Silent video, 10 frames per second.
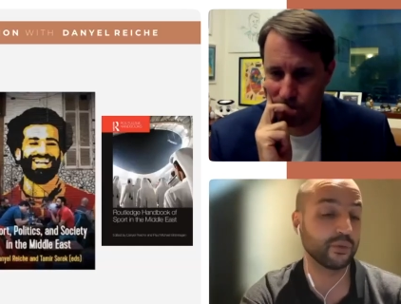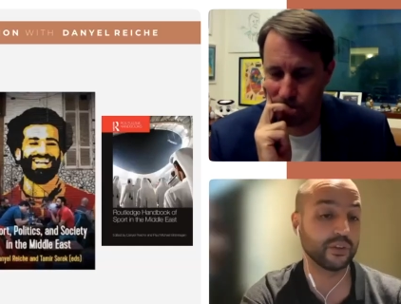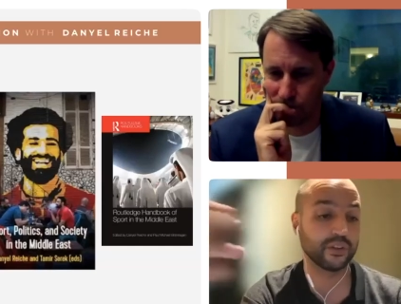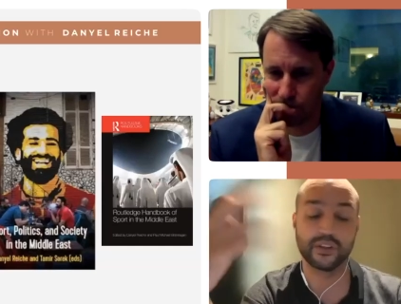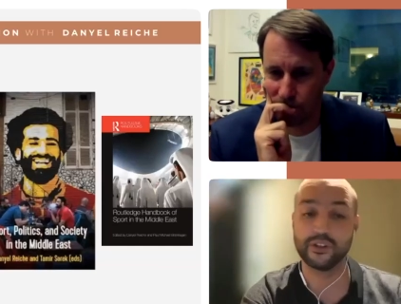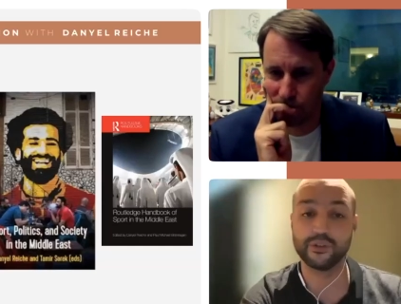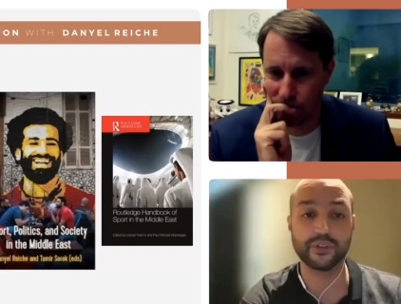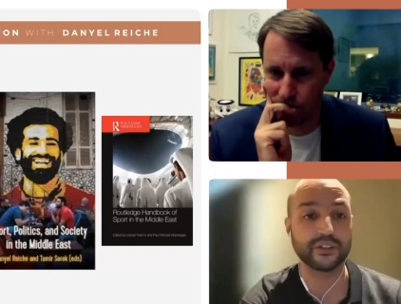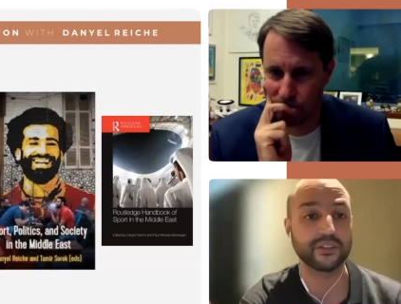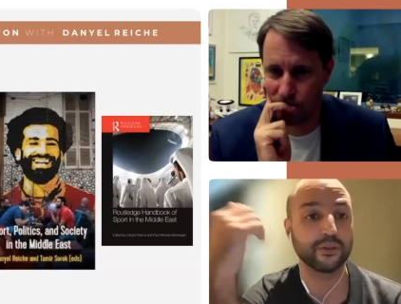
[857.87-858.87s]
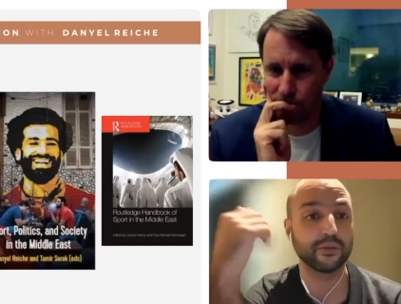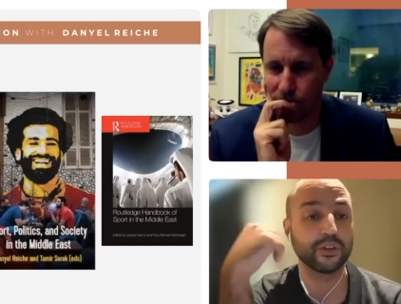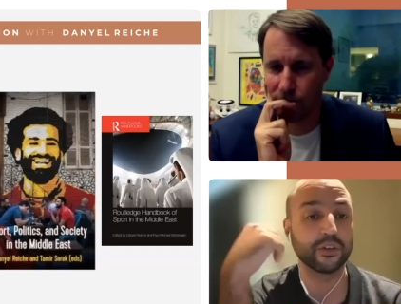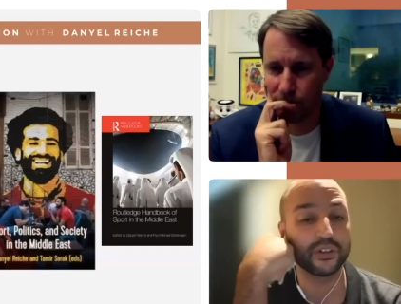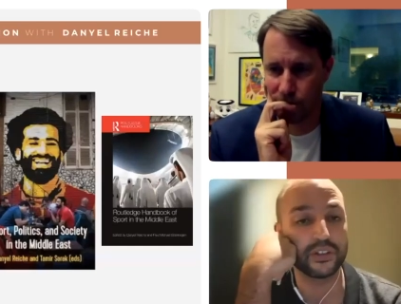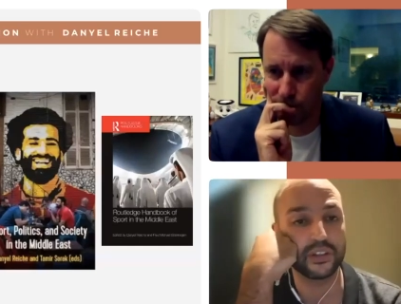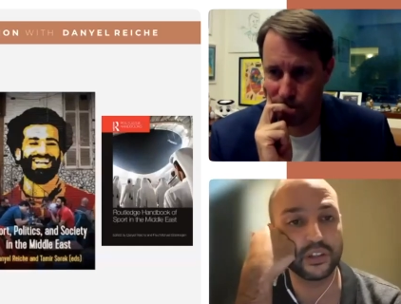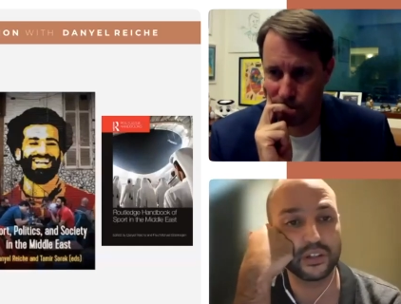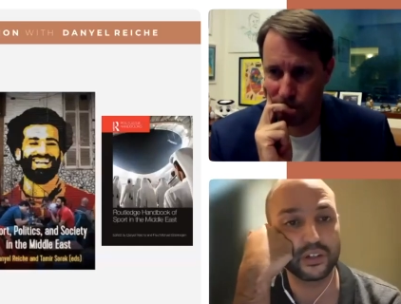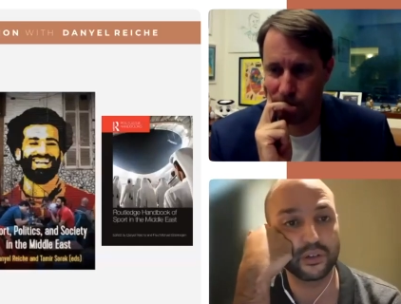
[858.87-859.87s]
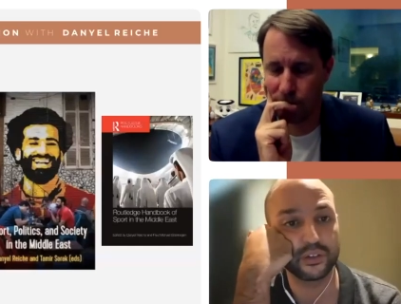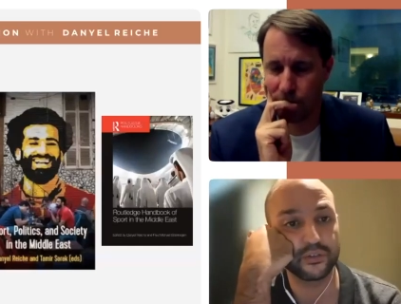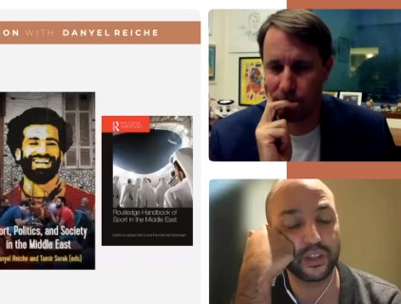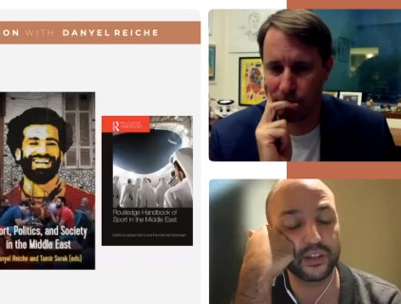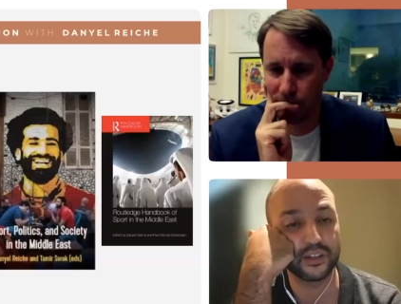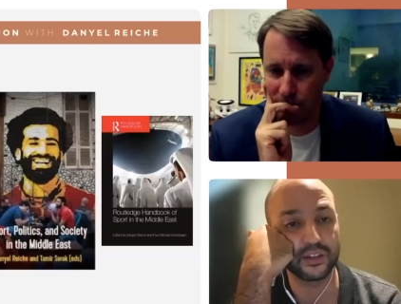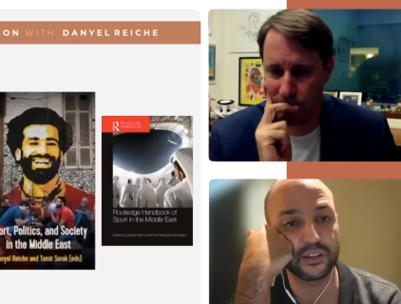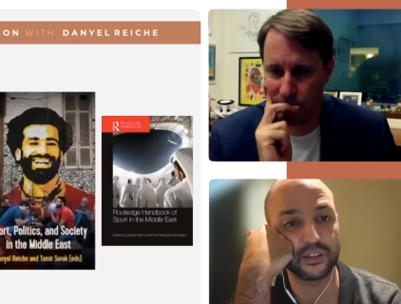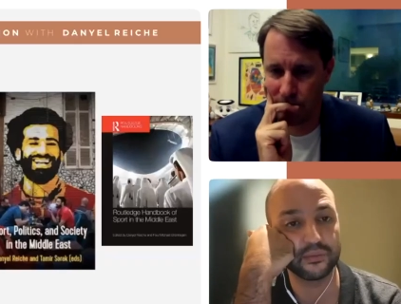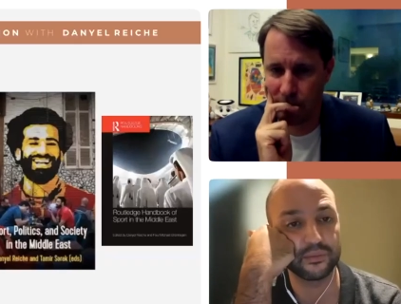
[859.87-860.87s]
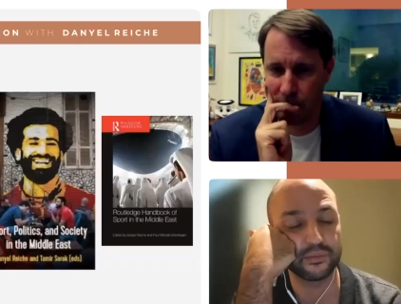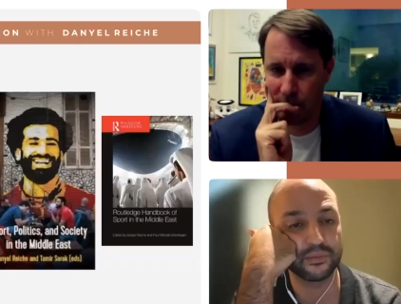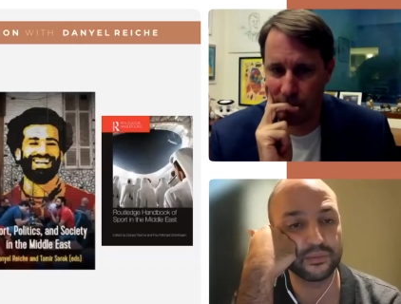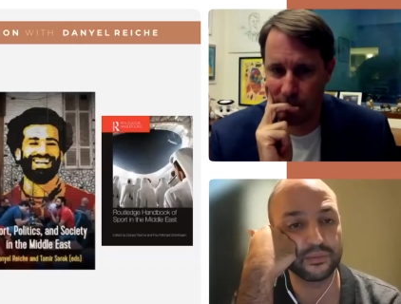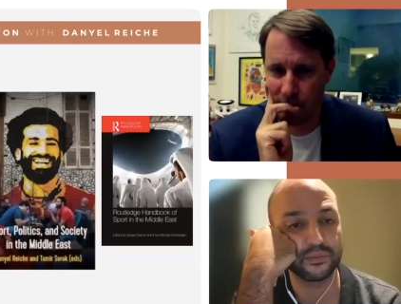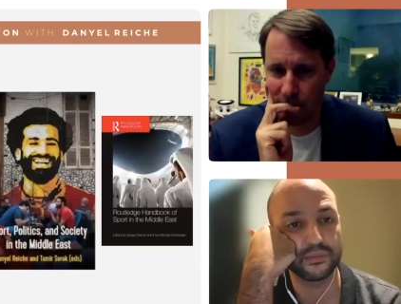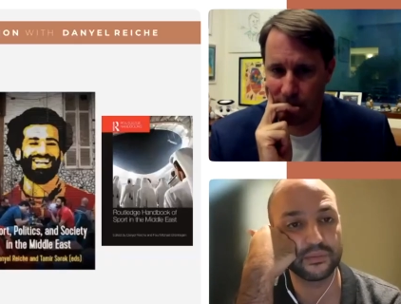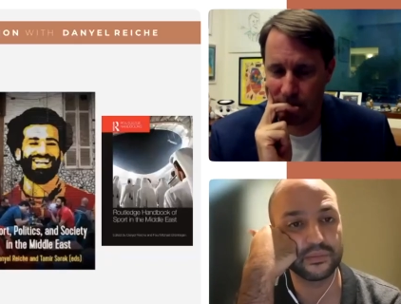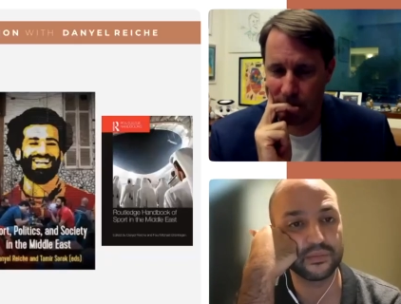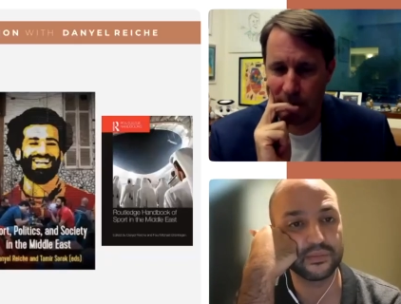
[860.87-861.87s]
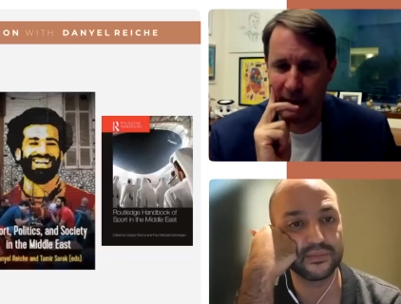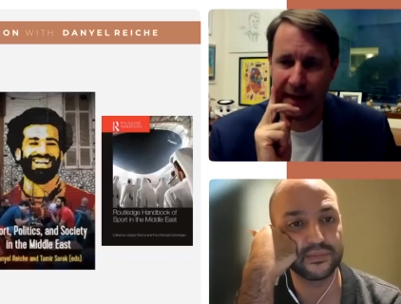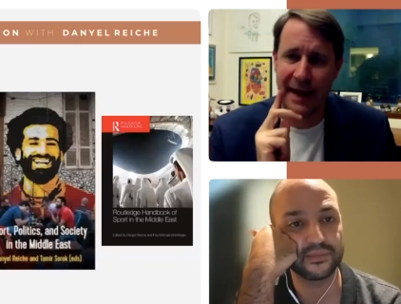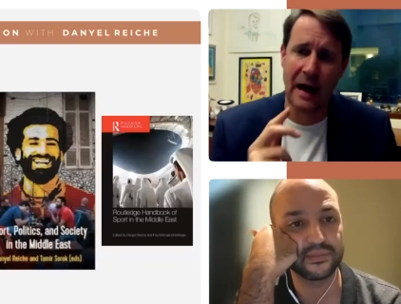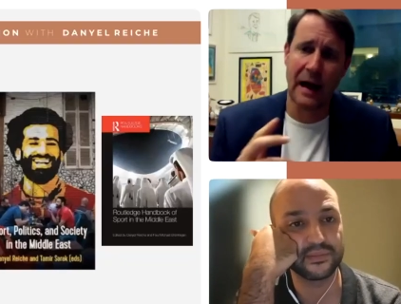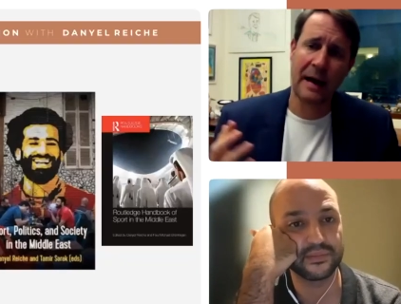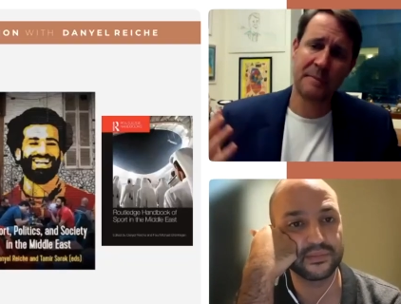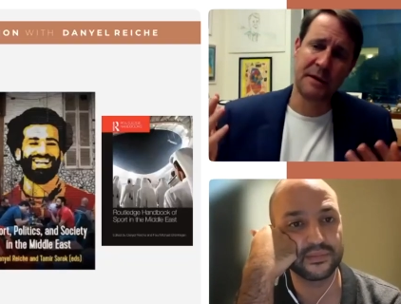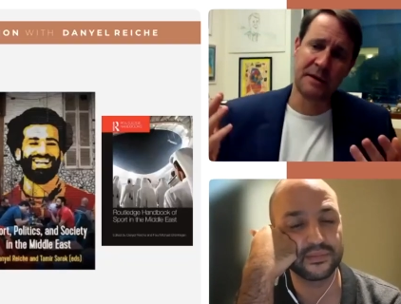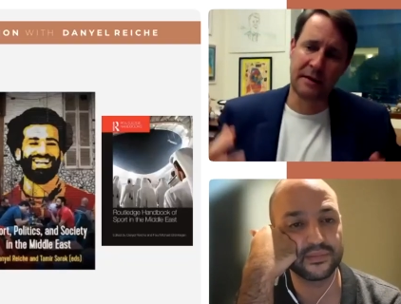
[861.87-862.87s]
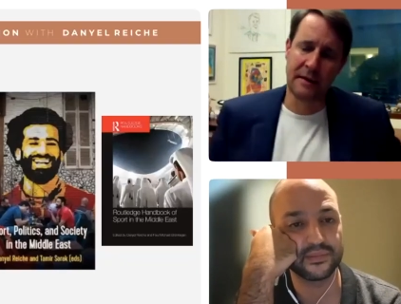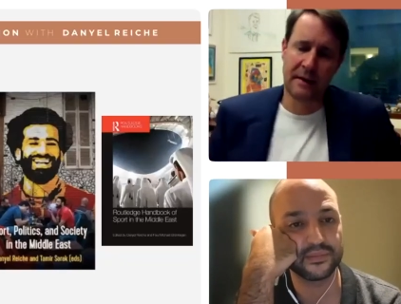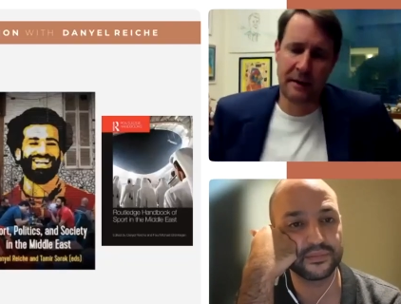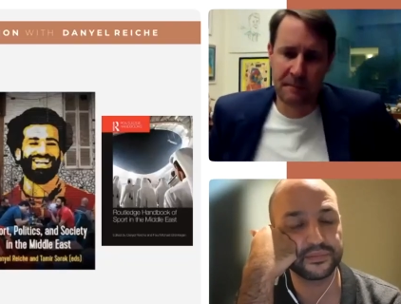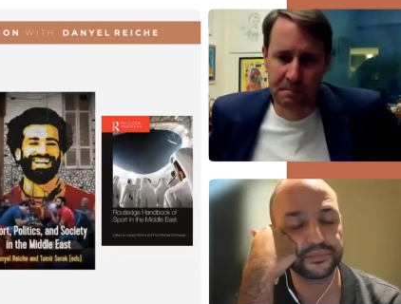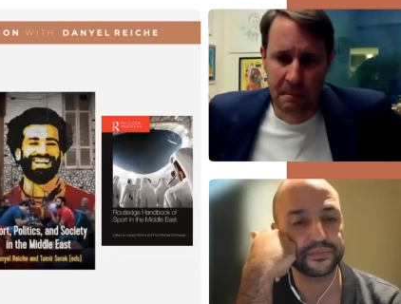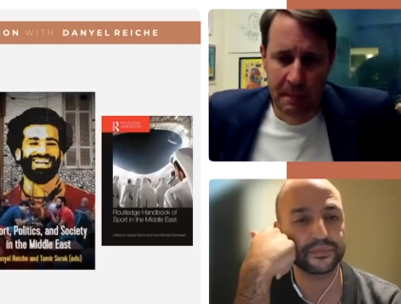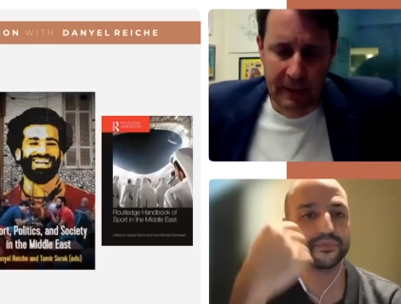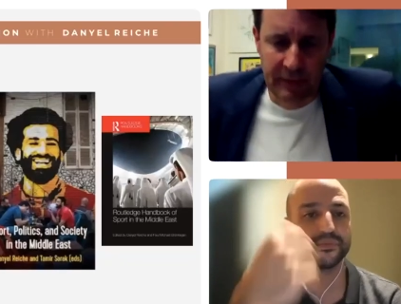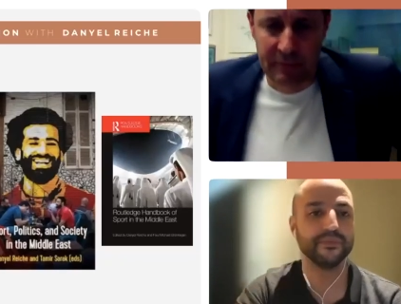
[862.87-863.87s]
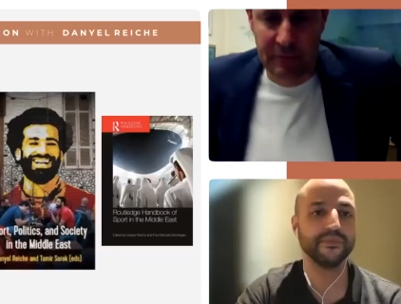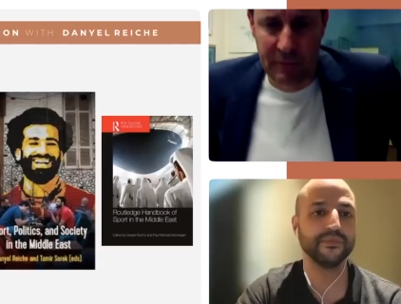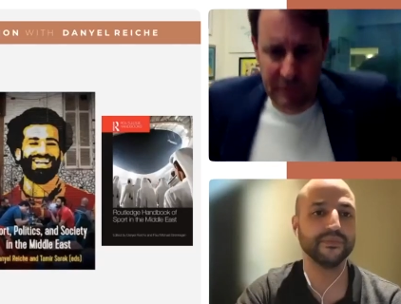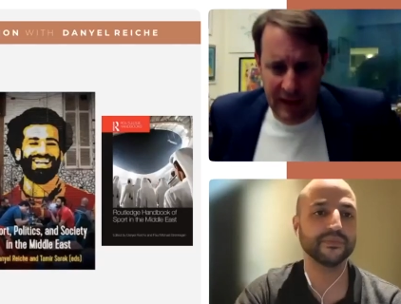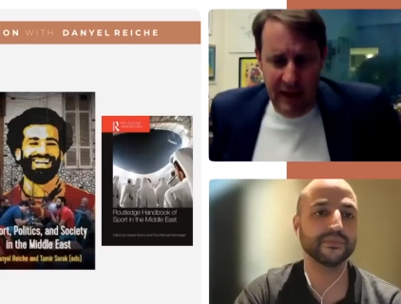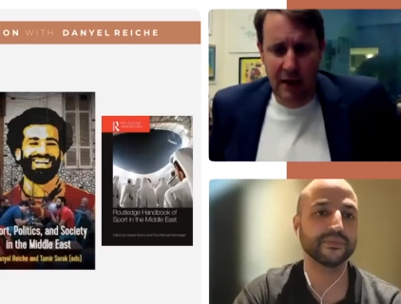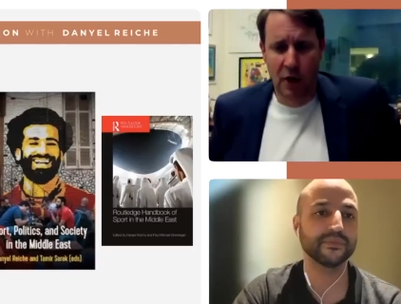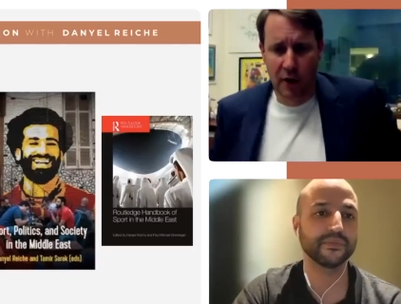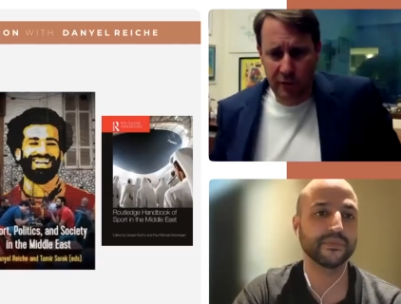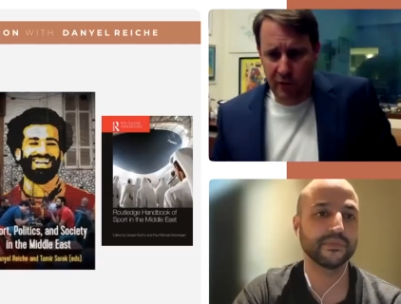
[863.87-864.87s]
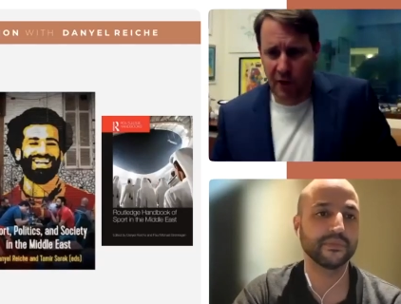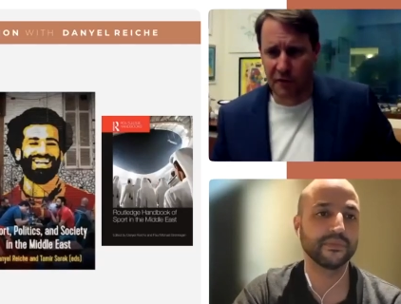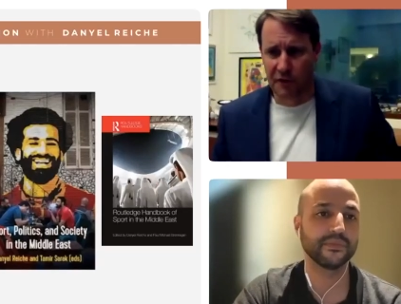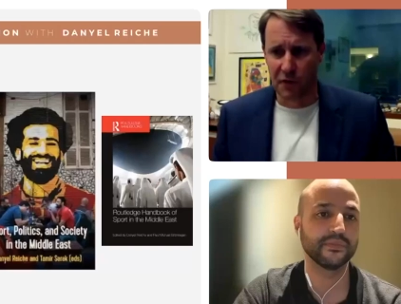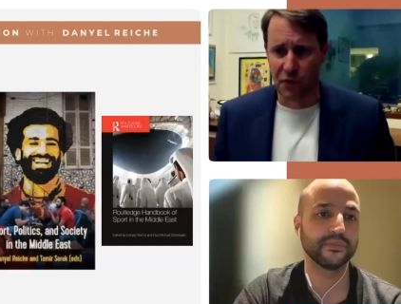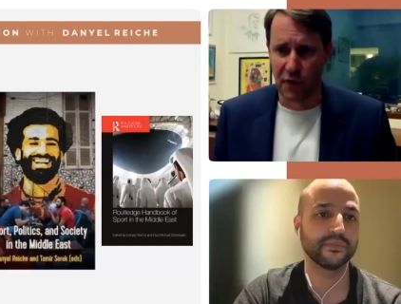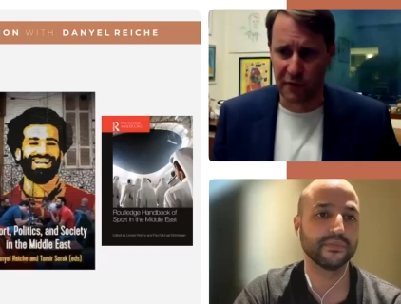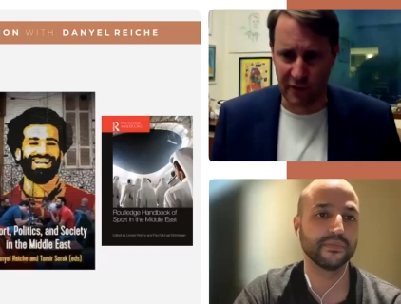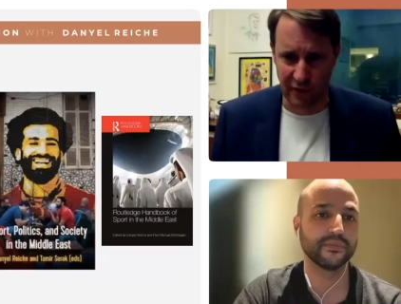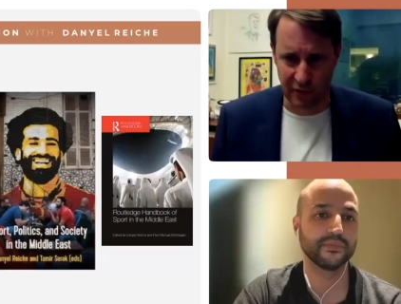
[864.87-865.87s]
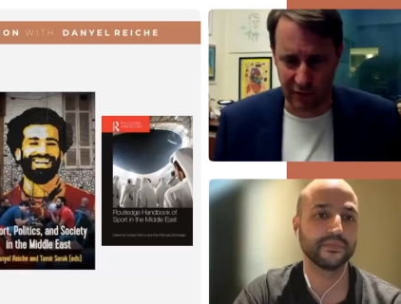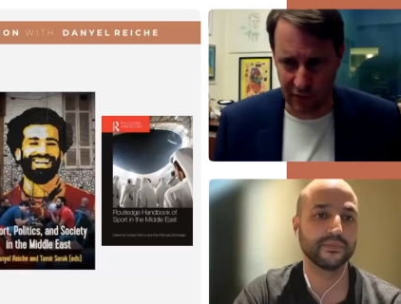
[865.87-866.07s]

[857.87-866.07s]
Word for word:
Speaker 1: what, the new things that you learned in the course of editing?
Speaker 2: Yeah, I mean, um, there are lots of differences